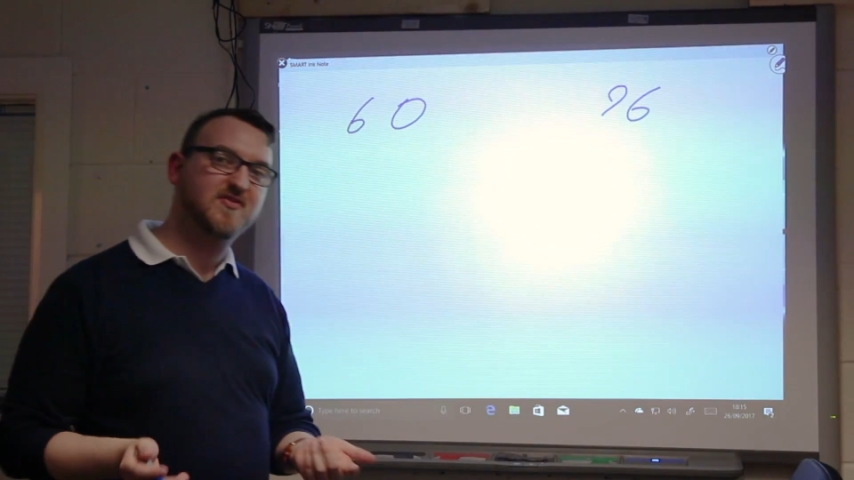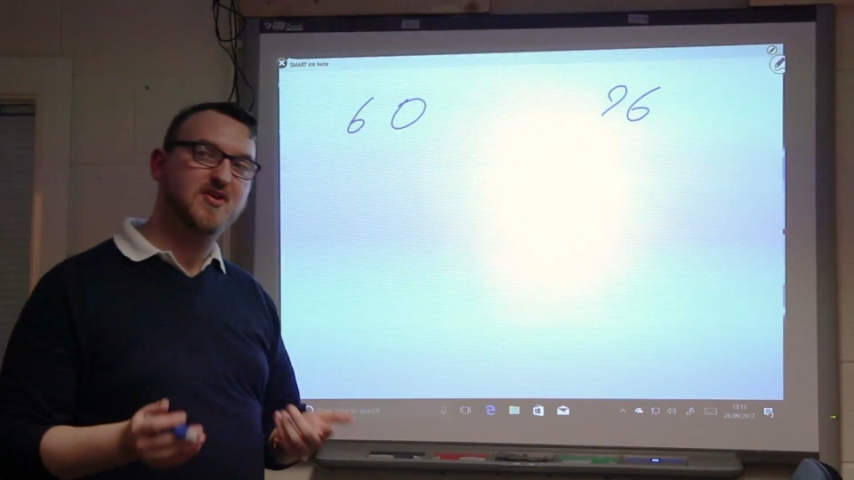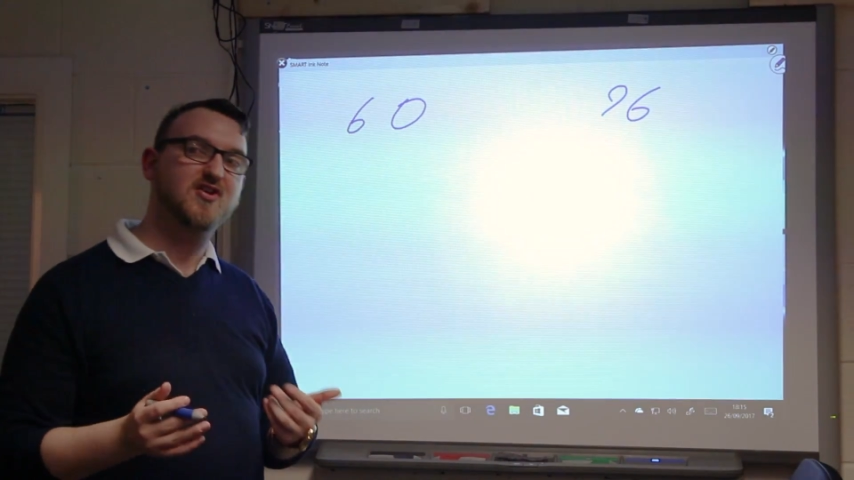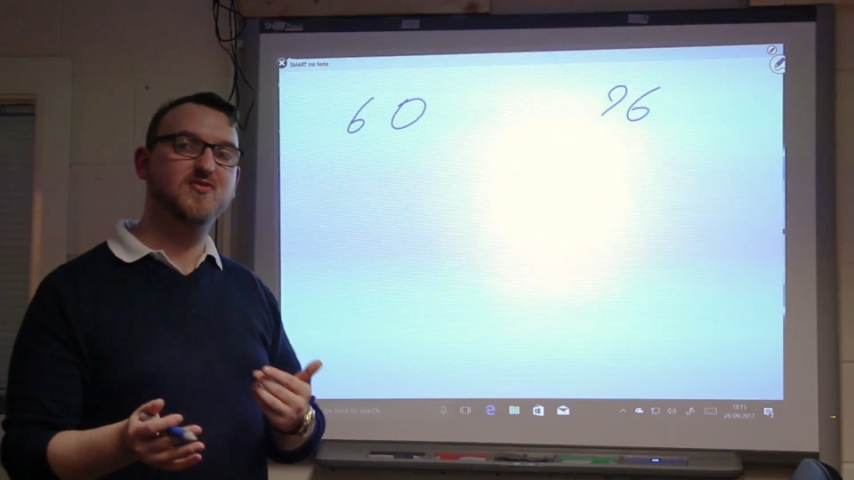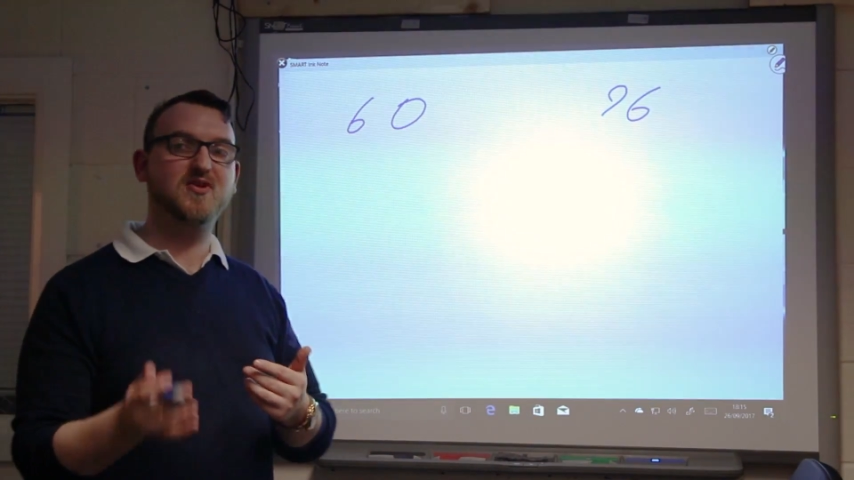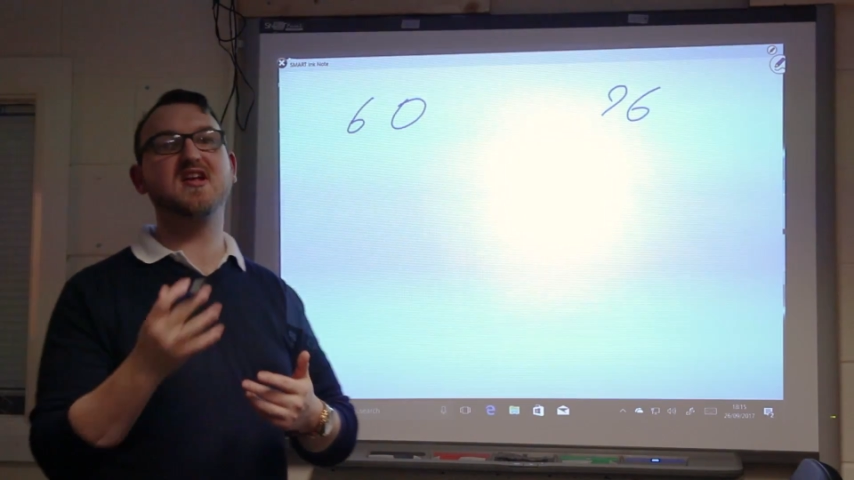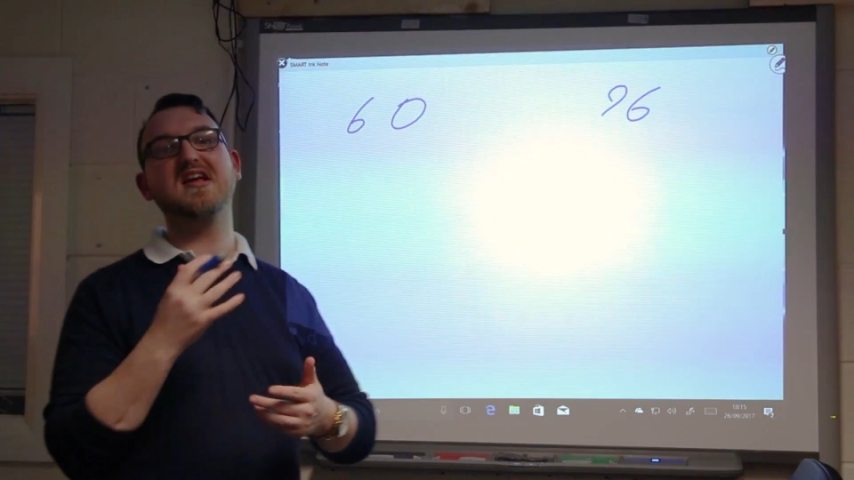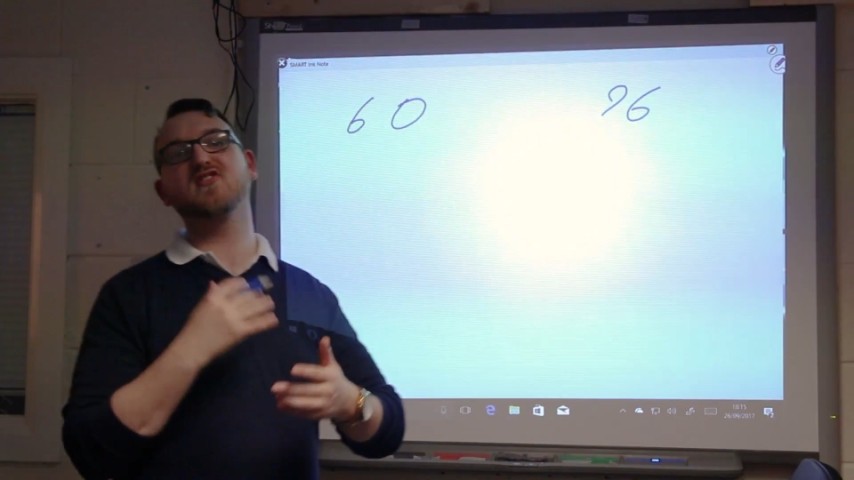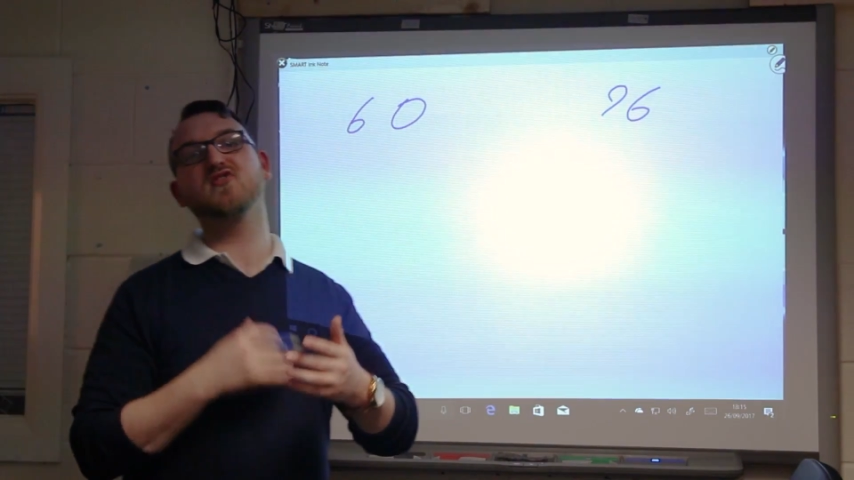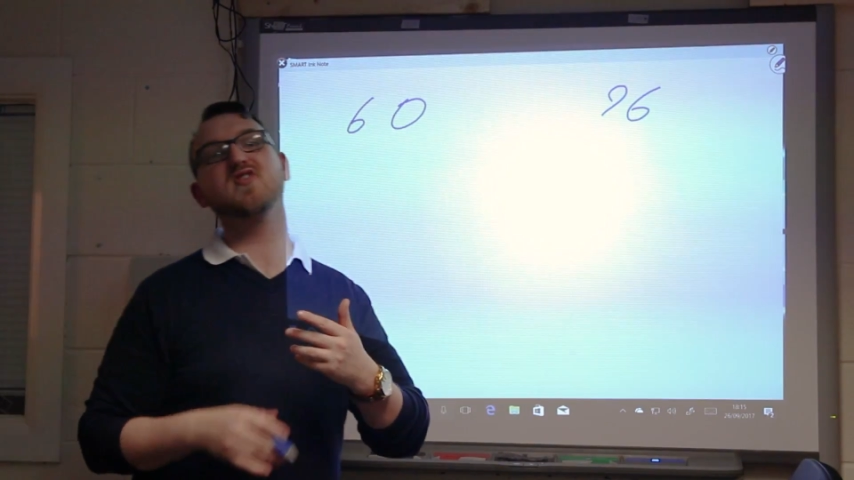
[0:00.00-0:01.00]
is because we can
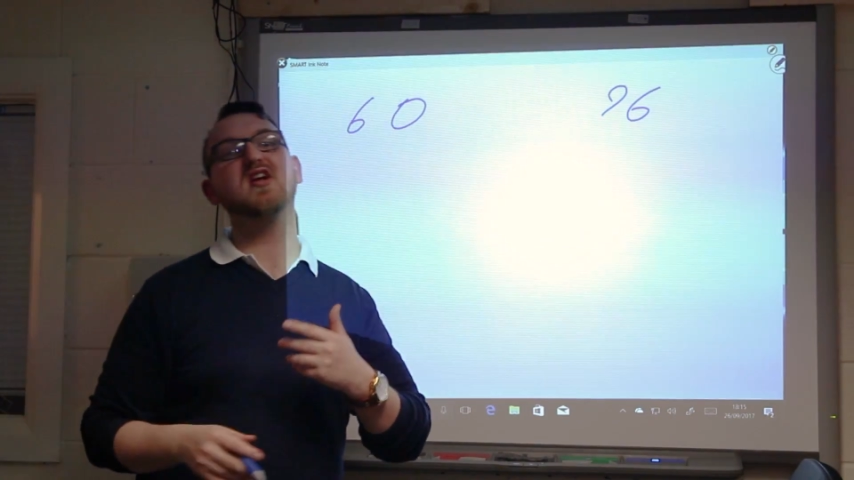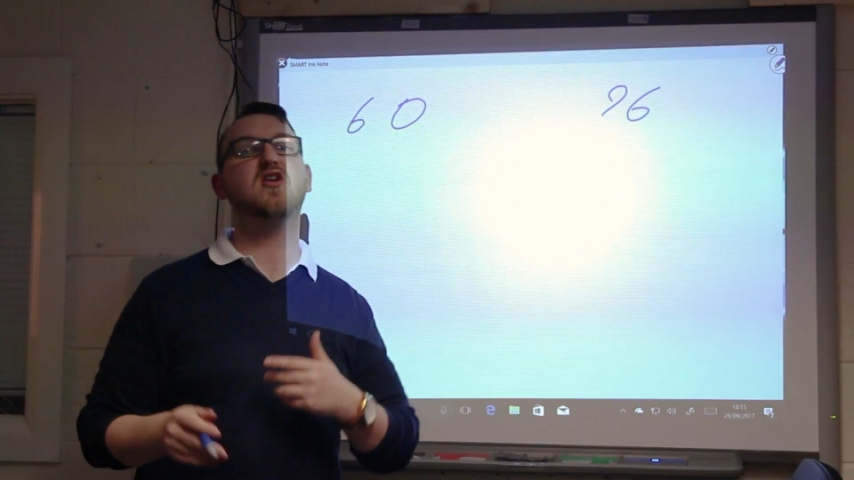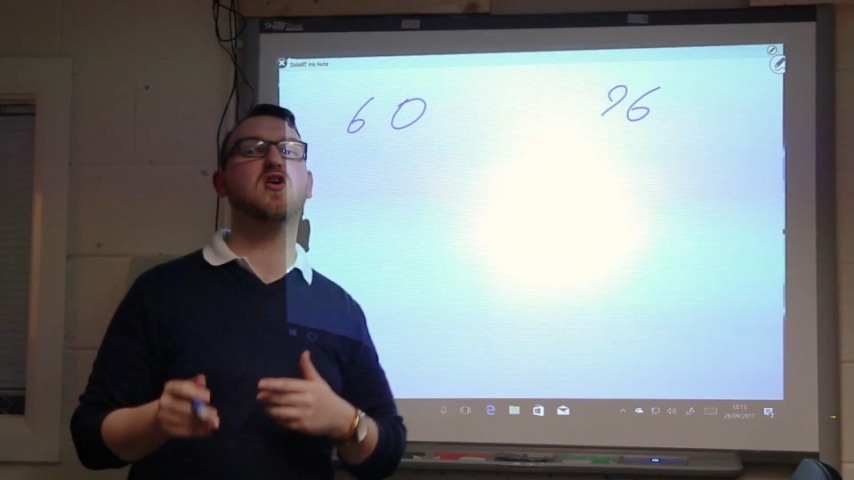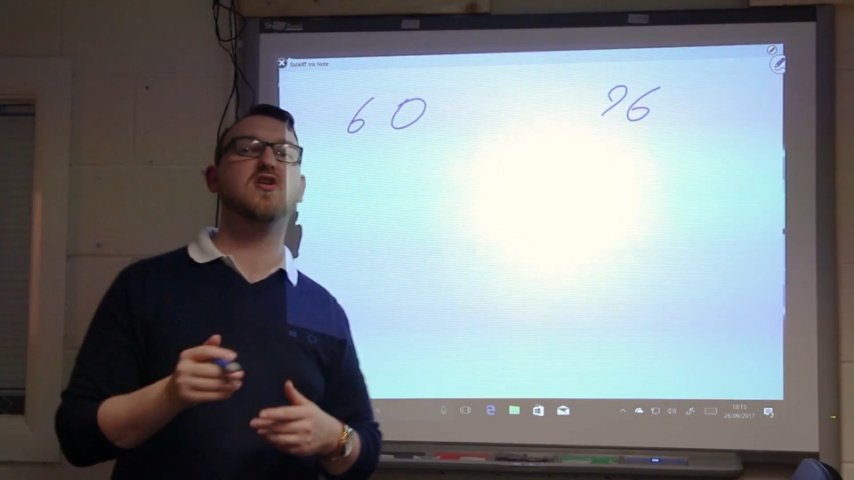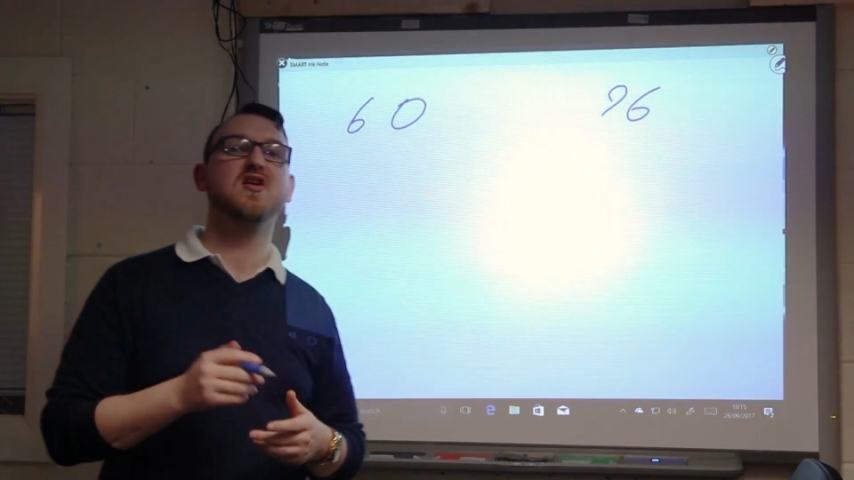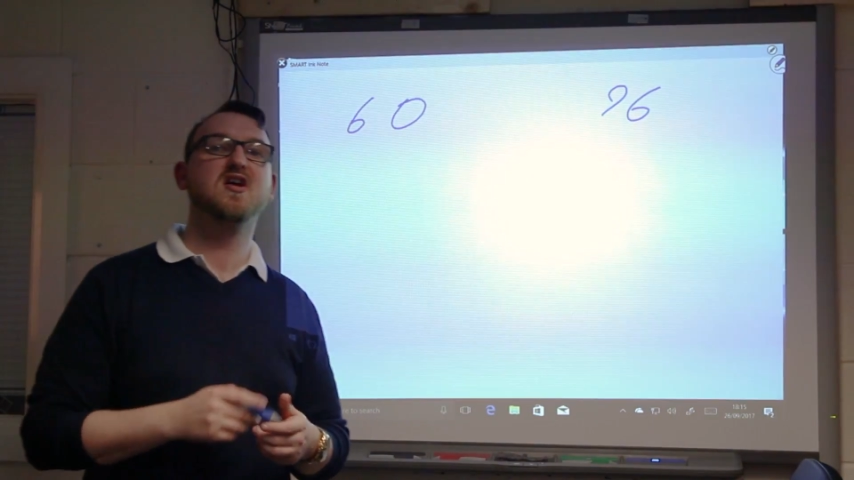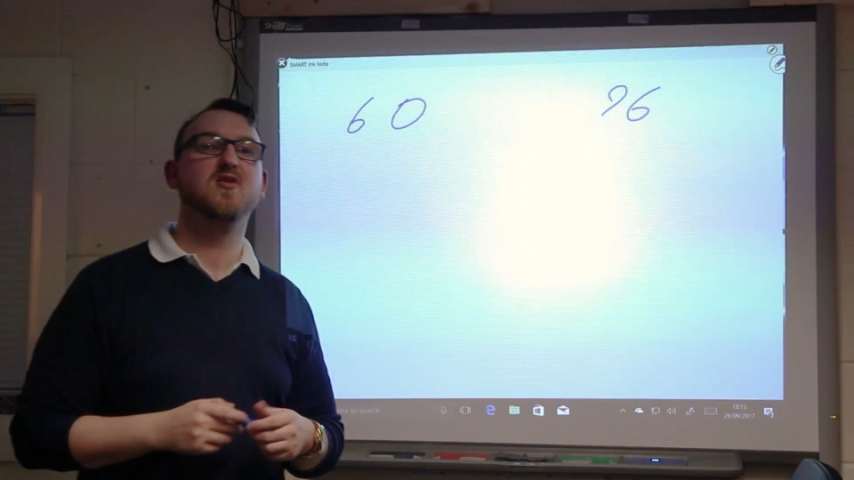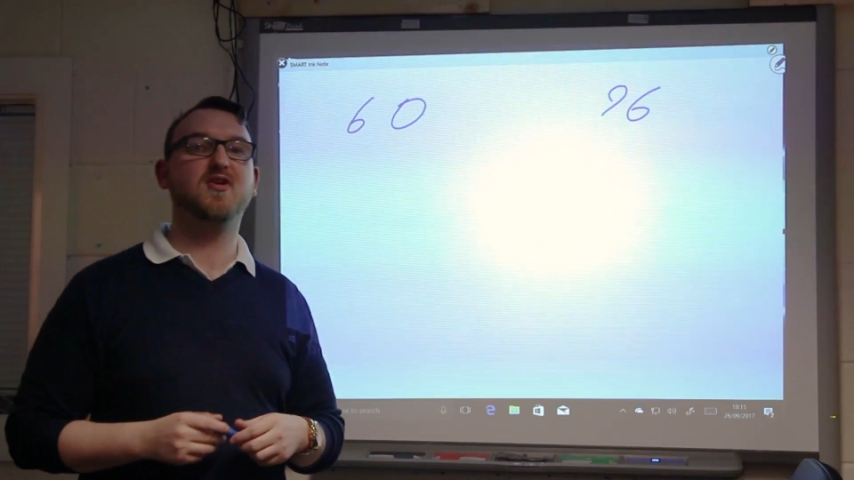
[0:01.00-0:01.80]
get straight on